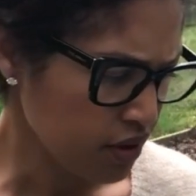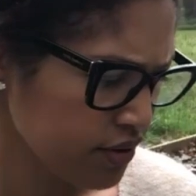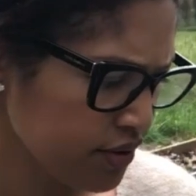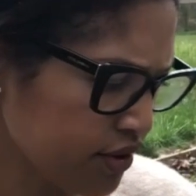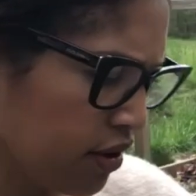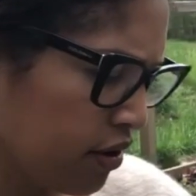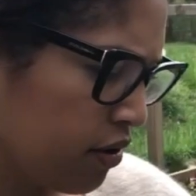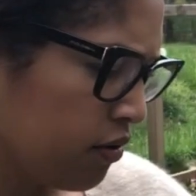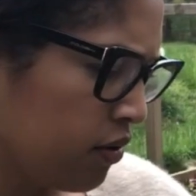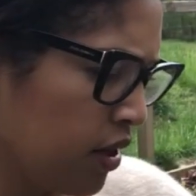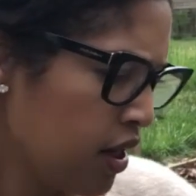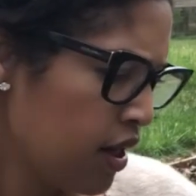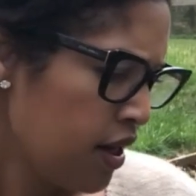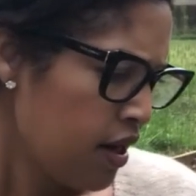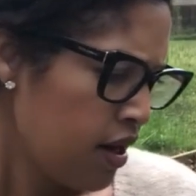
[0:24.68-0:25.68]
So
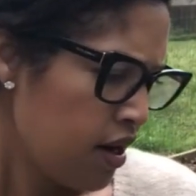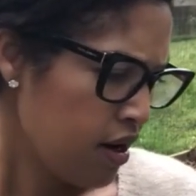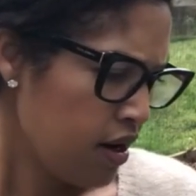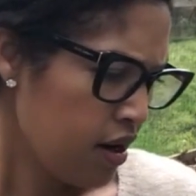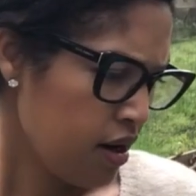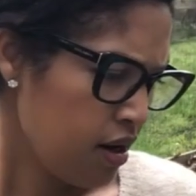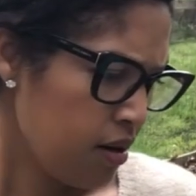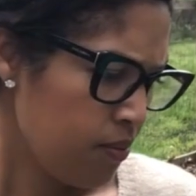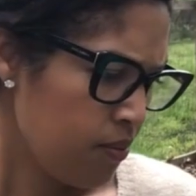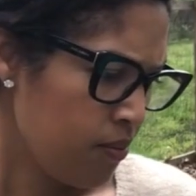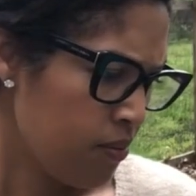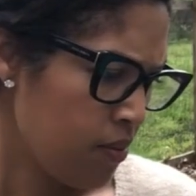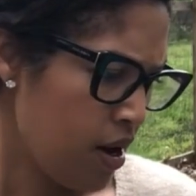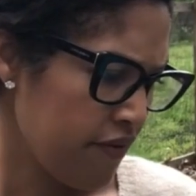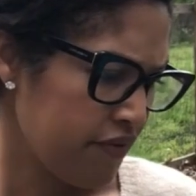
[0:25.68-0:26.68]

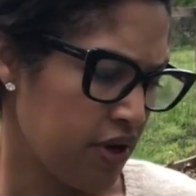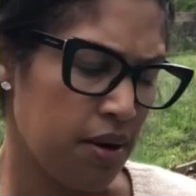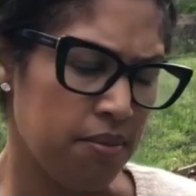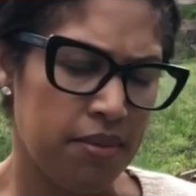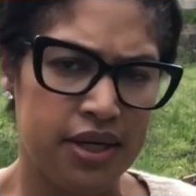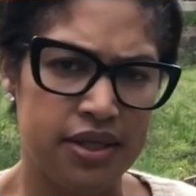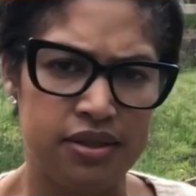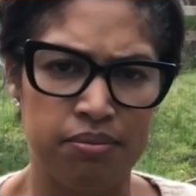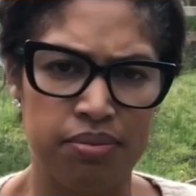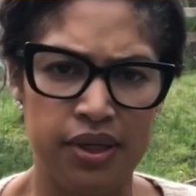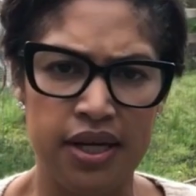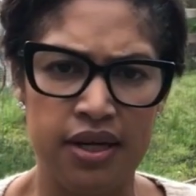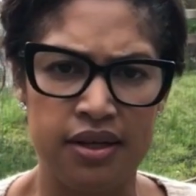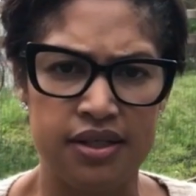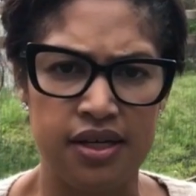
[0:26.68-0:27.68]
um, I've got to make some
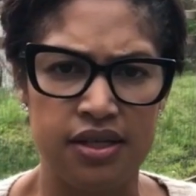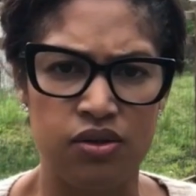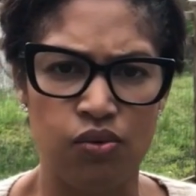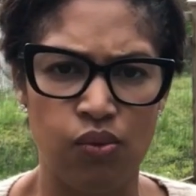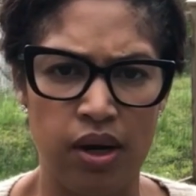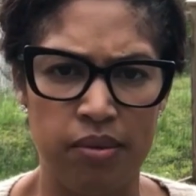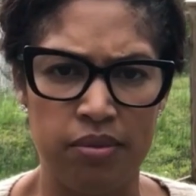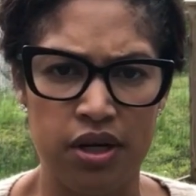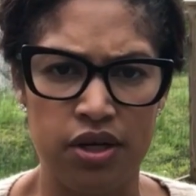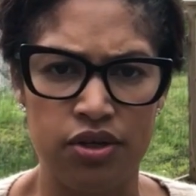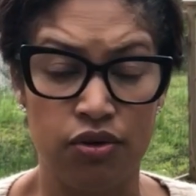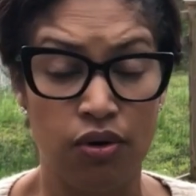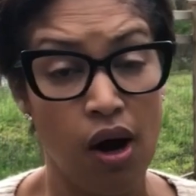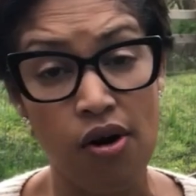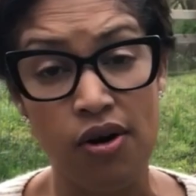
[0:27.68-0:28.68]
plans as to what I'm going to
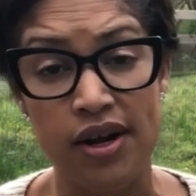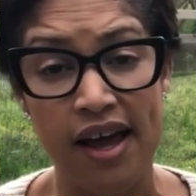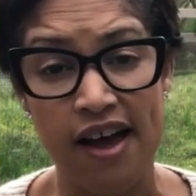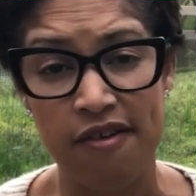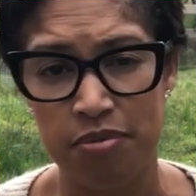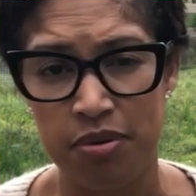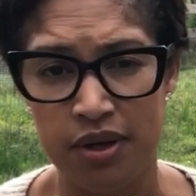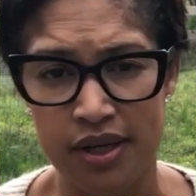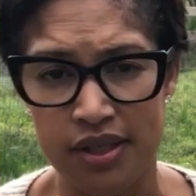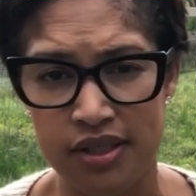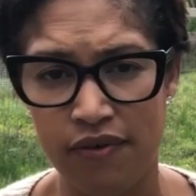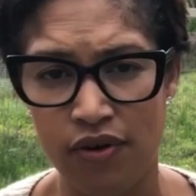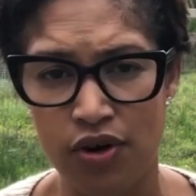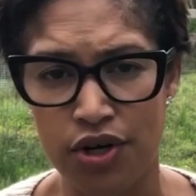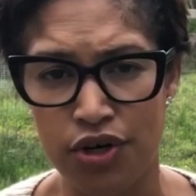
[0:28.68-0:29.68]
do. I already have plans.
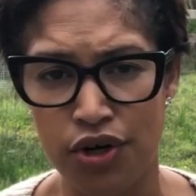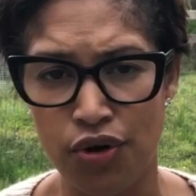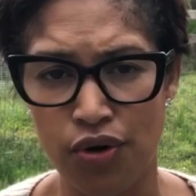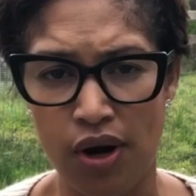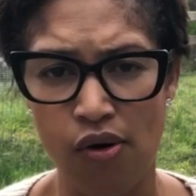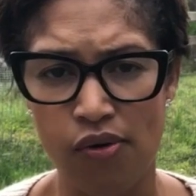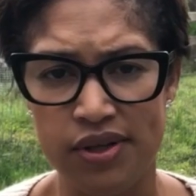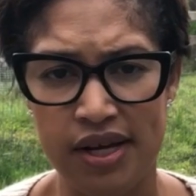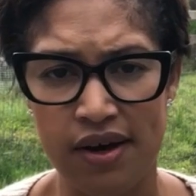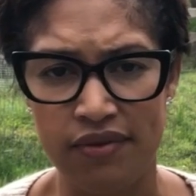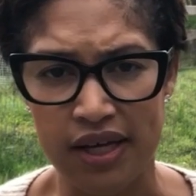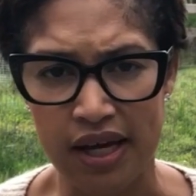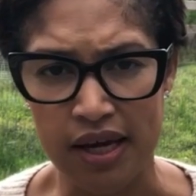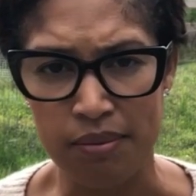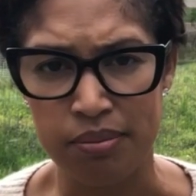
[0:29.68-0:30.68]
I've already known. I always have
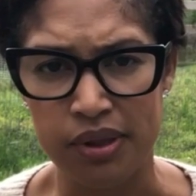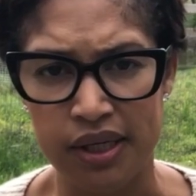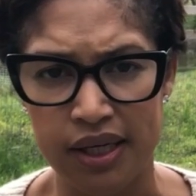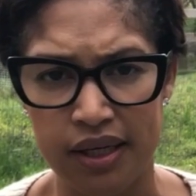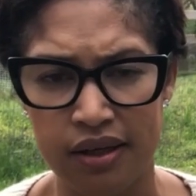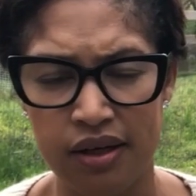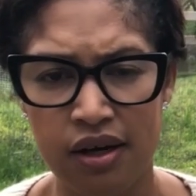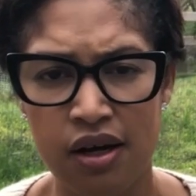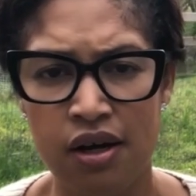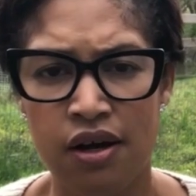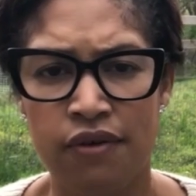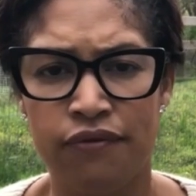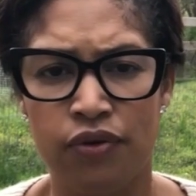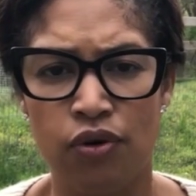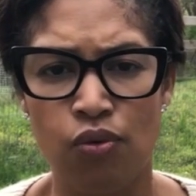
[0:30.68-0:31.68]
a game plan
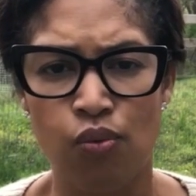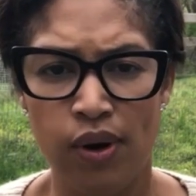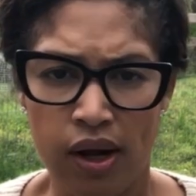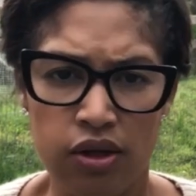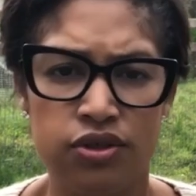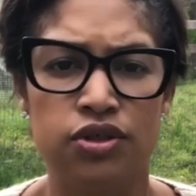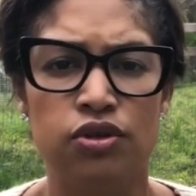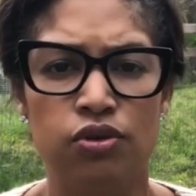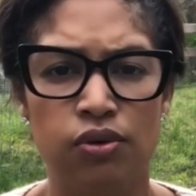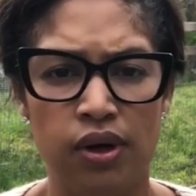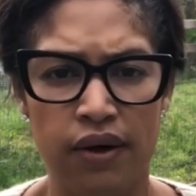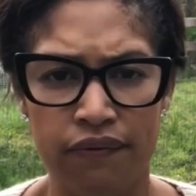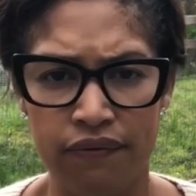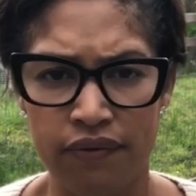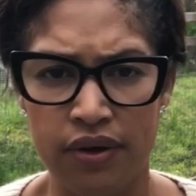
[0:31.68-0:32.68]
for what I'll do
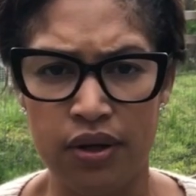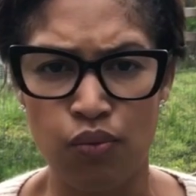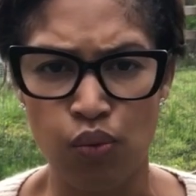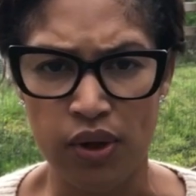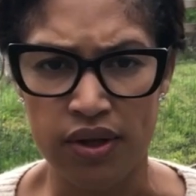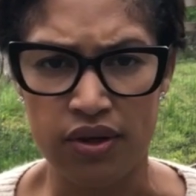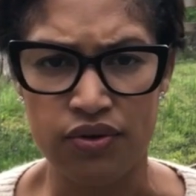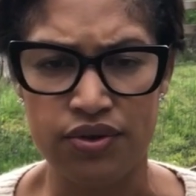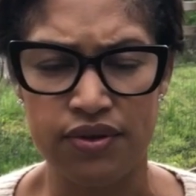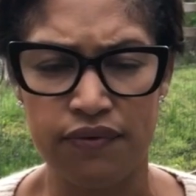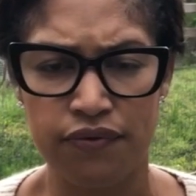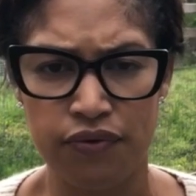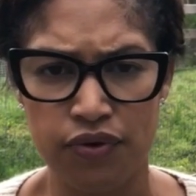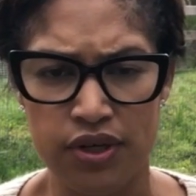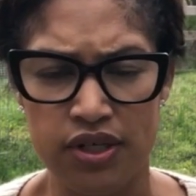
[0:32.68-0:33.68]
if and when there's a
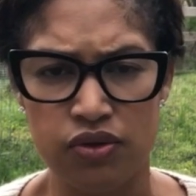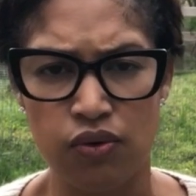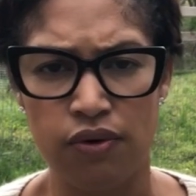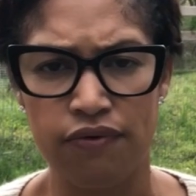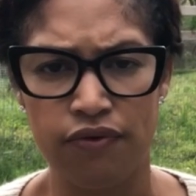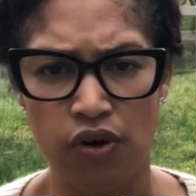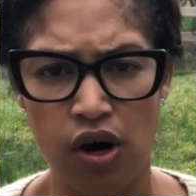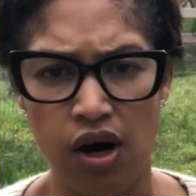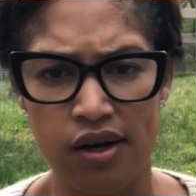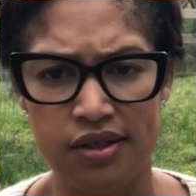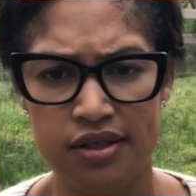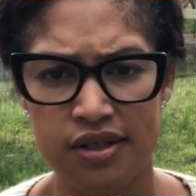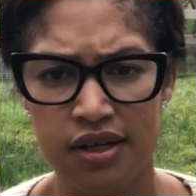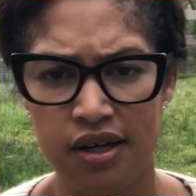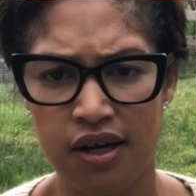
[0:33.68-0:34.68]
freeze or a
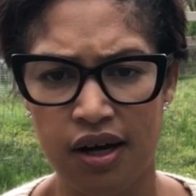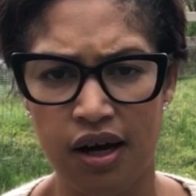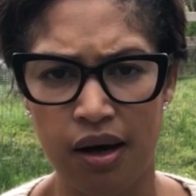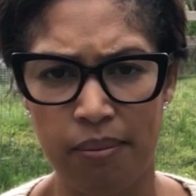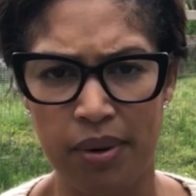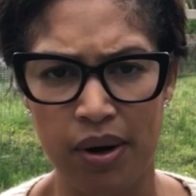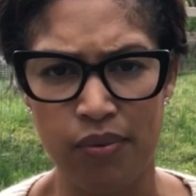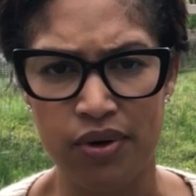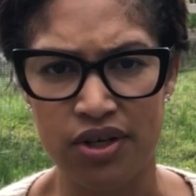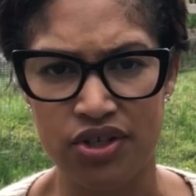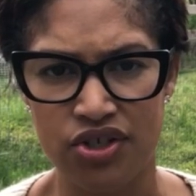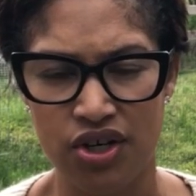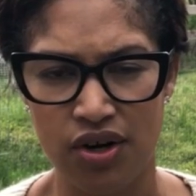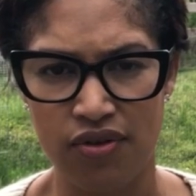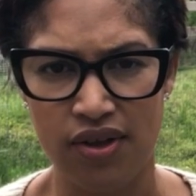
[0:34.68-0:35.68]
frost. Um, but I wanted to
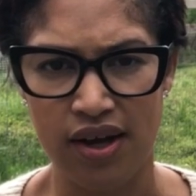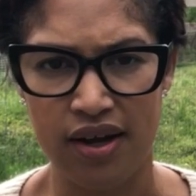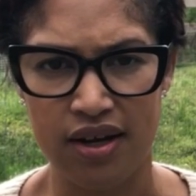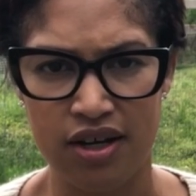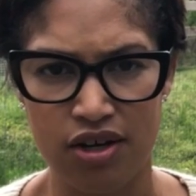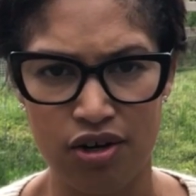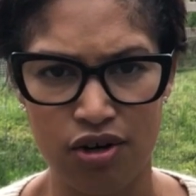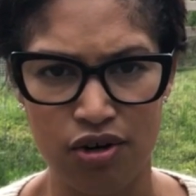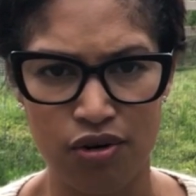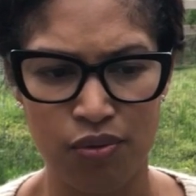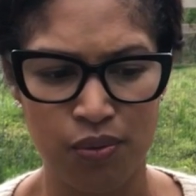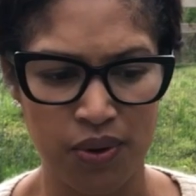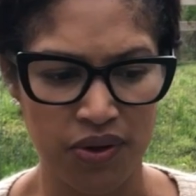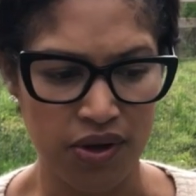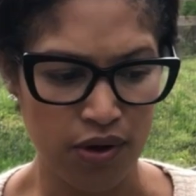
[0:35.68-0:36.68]
share that here
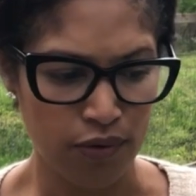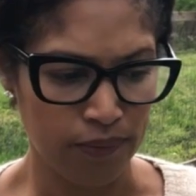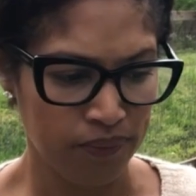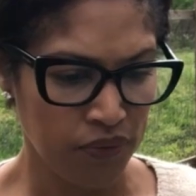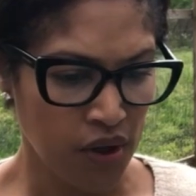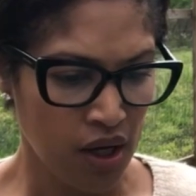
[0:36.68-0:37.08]
with you.